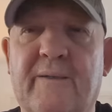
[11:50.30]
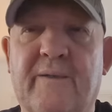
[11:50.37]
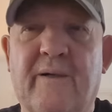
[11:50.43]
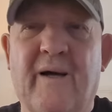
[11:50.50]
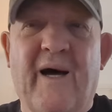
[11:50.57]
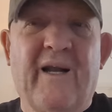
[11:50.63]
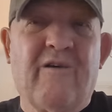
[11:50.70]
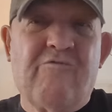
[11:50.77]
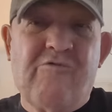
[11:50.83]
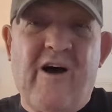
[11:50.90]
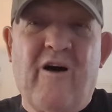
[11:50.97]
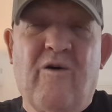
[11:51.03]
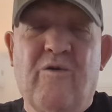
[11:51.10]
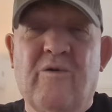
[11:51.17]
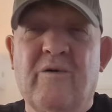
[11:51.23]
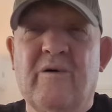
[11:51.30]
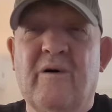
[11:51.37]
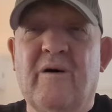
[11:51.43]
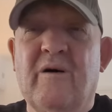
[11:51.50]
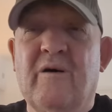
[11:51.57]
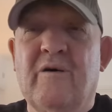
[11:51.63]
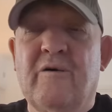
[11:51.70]
that had a row
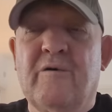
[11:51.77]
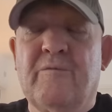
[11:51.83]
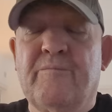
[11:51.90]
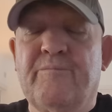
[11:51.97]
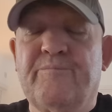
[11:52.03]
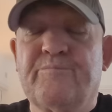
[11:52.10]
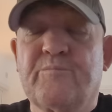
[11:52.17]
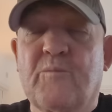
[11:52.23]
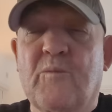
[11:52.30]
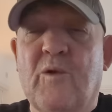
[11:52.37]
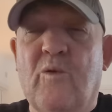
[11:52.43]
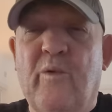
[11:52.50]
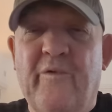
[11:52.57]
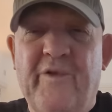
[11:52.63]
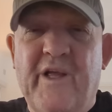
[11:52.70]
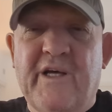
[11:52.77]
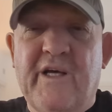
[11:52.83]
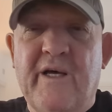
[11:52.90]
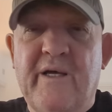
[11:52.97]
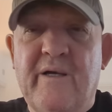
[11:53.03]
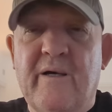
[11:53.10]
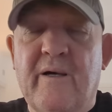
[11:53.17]
um, with
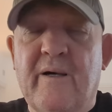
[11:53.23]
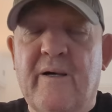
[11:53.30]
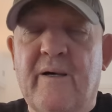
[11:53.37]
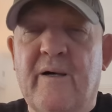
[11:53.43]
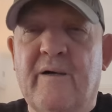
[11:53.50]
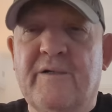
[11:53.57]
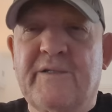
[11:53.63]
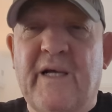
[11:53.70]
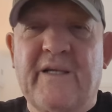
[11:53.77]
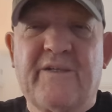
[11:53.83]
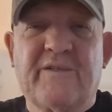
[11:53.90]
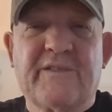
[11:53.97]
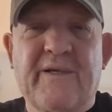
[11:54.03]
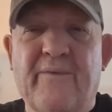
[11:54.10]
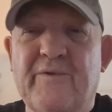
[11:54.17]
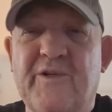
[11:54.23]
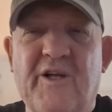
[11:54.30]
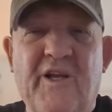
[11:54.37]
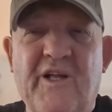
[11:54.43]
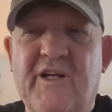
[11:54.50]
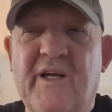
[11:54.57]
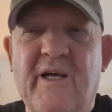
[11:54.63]
Nicky, said something
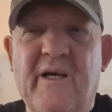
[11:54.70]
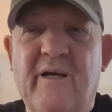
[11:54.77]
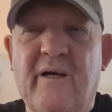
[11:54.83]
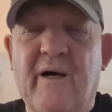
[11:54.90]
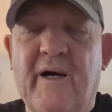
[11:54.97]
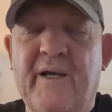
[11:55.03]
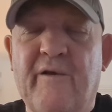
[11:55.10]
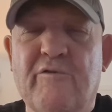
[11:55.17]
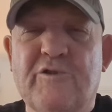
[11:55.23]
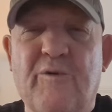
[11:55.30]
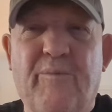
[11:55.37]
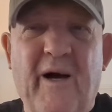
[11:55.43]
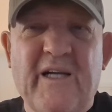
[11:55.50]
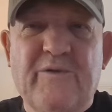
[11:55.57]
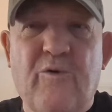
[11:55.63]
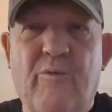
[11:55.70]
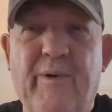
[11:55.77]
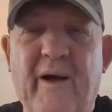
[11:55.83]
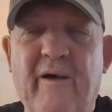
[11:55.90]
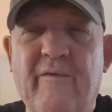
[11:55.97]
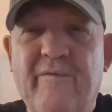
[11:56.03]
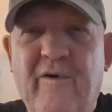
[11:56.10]
to Nicky, and there was a baseball
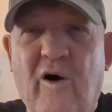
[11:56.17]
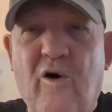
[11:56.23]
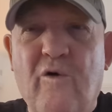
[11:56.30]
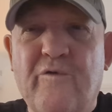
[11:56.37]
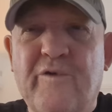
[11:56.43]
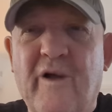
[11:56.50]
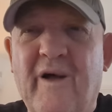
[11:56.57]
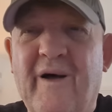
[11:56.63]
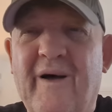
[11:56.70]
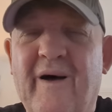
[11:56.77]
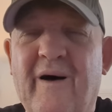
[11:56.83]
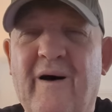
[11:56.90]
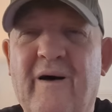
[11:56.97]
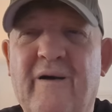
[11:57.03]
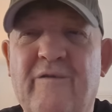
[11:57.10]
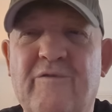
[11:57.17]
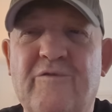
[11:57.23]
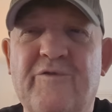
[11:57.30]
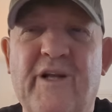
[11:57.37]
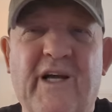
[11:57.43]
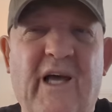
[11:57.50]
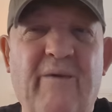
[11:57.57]
bat involved
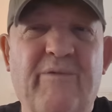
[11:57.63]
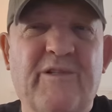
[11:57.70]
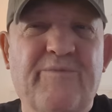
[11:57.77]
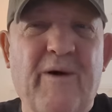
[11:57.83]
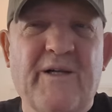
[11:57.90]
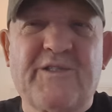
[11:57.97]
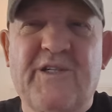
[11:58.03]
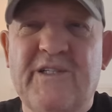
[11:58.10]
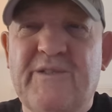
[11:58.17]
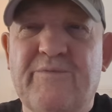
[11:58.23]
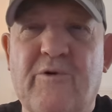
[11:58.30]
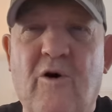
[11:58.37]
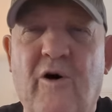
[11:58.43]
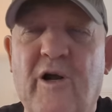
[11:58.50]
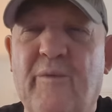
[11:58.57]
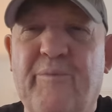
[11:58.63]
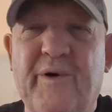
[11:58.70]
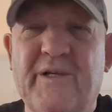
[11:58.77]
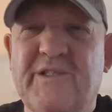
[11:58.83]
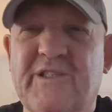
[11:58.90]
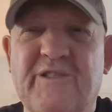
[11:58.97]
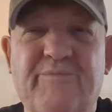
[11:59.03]
Nicky smashed this guy to
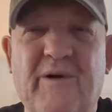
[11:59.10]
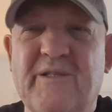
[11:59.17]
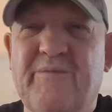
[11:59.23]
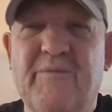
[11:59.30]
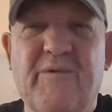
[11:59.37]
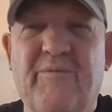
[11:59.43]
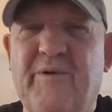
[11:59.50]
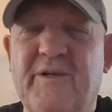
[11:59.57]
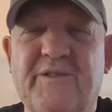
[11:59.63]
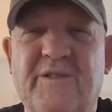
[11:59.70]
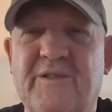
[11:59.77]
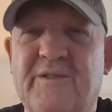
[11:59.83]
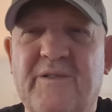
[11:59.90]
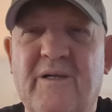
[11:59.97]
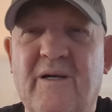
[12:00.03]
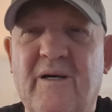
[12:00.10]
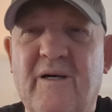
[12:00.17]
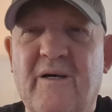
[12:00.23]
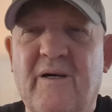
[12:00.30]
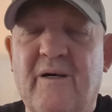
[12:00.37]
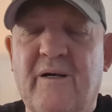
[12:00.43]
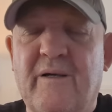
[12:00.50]
pieces, smashed me to pieces,
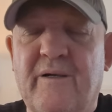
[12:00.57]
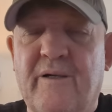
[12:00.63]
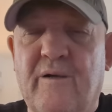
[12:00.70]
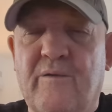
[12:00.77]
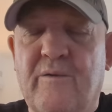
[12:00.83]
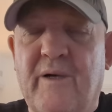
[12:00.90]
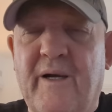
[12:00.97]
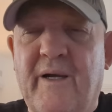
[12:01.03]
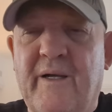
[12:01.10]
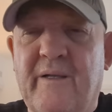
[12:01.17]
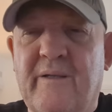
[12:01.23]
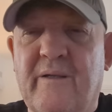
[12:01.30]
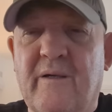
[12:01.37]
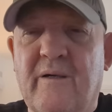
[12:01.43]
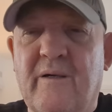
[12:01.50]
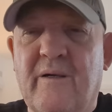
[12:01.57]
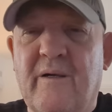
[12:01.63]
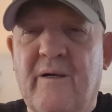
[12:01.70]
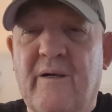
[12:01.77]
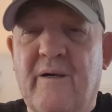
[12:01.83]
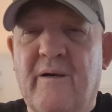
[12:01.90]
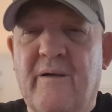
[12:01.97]
you know, and
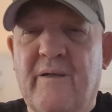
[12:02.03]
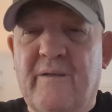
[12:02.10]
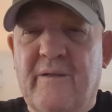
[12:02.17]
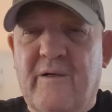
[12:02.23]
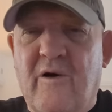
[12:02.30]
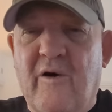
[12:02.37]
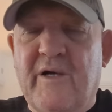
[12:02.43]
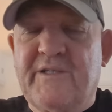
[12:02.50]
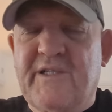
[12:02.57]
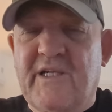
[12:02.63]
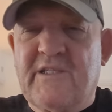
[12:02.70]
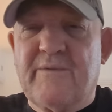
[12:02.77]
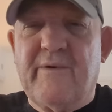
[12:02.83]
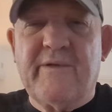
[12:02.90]
uh, the guy said to